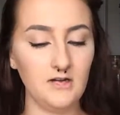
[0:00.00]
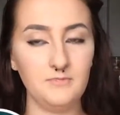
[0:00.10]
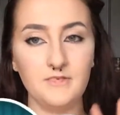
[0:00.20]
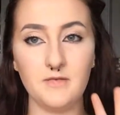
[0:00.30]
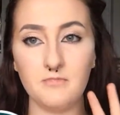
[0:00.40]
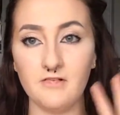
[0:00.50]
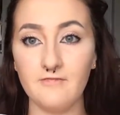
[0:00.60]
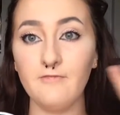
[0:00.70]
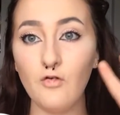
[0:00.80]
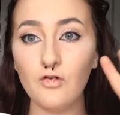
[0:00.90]
Number
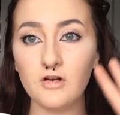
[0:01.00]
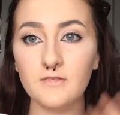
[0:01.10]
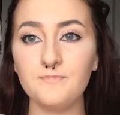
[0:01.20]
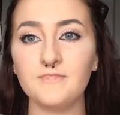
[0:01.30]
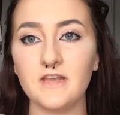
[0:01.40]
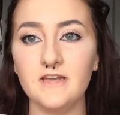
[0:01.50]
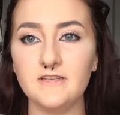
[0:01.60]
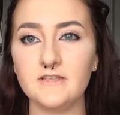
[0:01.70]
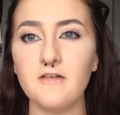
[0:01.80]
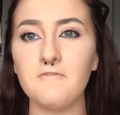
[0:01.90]
four
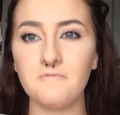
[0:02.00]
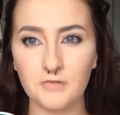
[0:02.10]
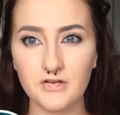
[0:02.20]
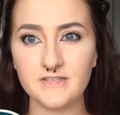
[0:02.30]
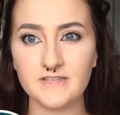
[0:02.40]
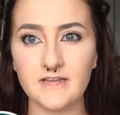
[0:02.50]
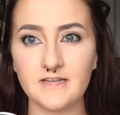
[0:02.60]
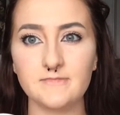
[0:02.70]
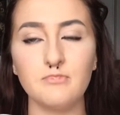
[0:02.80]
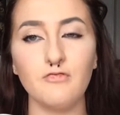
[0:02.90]
is freeze
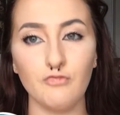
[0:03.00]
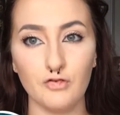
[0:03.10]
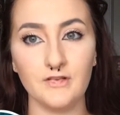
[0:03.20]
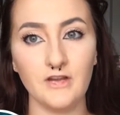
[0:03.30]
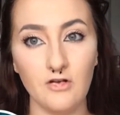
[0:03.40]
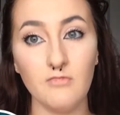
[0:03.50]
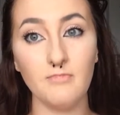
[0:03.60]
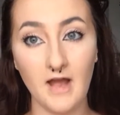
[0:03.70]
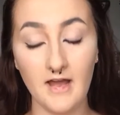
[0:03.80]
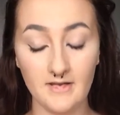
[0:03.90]
things before they go
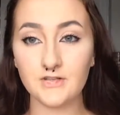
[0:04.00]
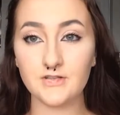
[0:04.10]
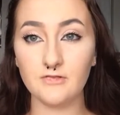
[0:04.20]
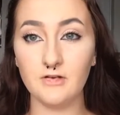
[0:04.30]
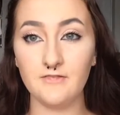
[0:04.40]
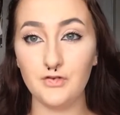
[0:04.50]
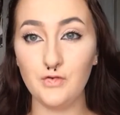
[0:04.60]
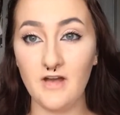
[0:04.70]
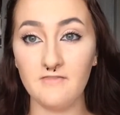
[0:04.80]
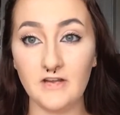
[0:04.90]
bad. So if you
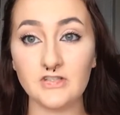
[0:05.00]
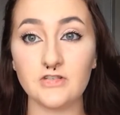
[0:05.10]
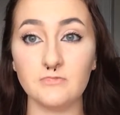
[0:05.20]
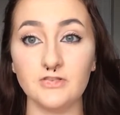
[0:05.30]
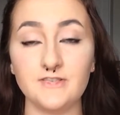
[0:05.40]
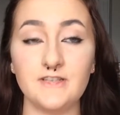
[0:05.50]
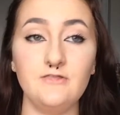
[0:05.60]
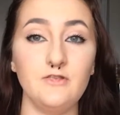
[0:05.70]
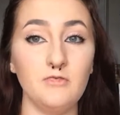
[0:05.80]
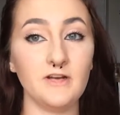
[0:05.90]
have vegetables that
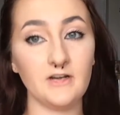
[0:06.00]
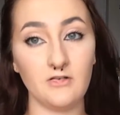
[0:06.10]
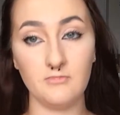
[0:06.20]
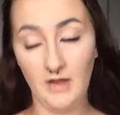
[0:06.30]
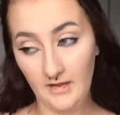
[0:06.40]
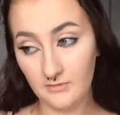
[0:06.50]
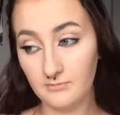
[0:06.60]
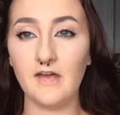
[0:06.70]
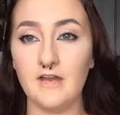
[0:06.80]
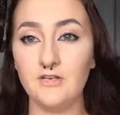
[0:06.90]
you know are going to go bad
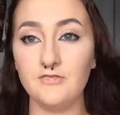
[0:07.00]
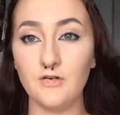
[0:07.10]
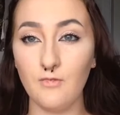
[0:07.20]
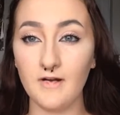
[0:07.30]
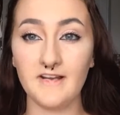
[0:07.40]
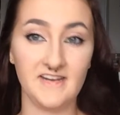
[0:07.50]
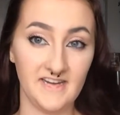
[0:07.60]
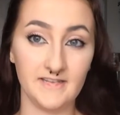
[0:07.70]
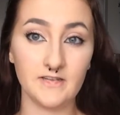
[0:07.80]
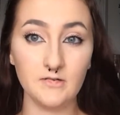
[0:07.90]
and you don't want to
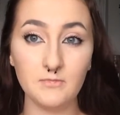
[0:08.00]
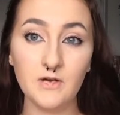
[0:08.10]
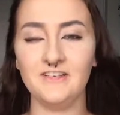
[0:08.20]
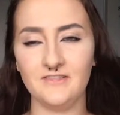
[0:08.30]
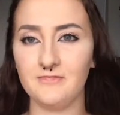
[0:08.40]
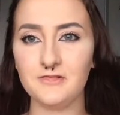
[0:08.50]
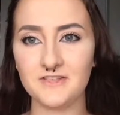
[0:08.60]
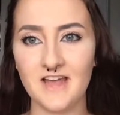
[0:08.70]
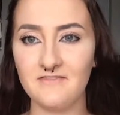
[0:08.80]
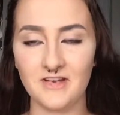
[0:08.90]
eat them,
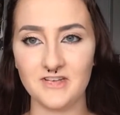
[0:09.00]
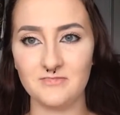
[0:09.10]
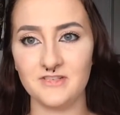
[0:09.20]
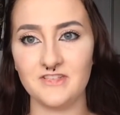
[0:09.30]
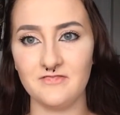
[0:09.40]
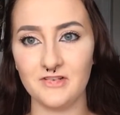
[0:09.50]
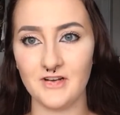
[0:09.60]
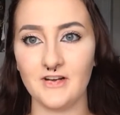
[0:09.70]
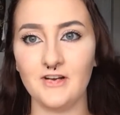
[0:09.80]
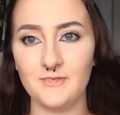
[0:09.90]
fruits and vegetables, if they're
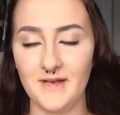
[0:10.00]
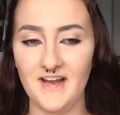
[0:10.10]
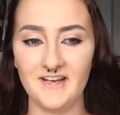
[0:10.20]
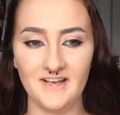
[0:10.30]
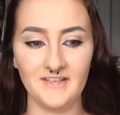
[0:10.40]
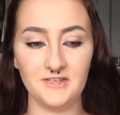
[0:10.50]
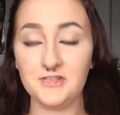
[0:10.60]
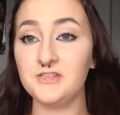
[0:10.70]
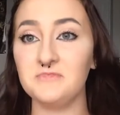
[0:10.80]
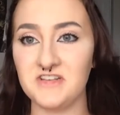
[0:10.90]
going to go bad and there's
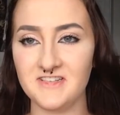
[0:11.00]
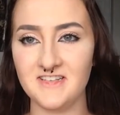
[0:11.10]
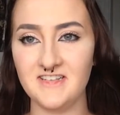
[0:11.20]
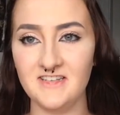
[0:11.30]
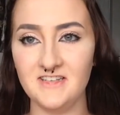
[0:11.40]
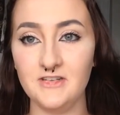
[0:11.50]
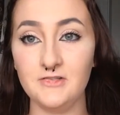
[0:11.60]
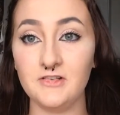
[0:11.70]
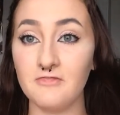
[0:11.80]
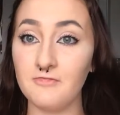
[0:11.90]
too much to eat, you
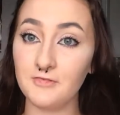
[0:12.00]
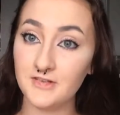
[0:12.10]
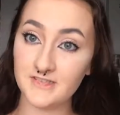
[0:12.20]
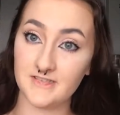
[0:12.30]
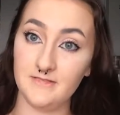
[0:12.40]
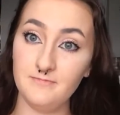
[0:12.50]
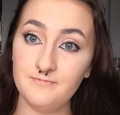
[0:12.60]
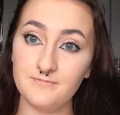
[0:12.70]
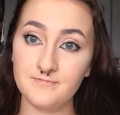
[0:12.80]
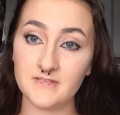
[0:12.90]
can freeze them,
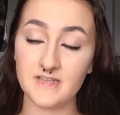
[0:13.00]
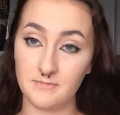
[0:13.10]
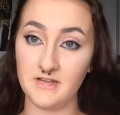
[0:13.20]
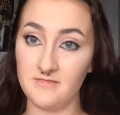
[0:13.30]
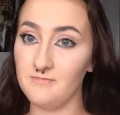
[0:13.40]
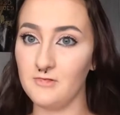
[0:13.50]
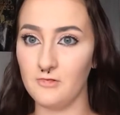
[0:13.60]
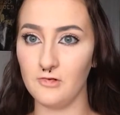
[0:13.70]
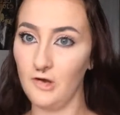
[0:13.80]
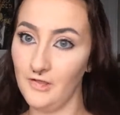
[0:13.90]
some of them
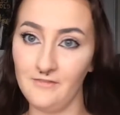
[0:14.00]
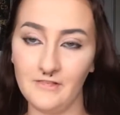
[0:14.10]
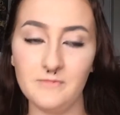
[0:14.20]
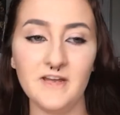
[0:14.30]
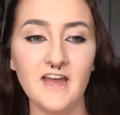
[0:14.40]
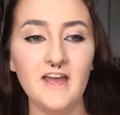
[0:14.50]
or all of them,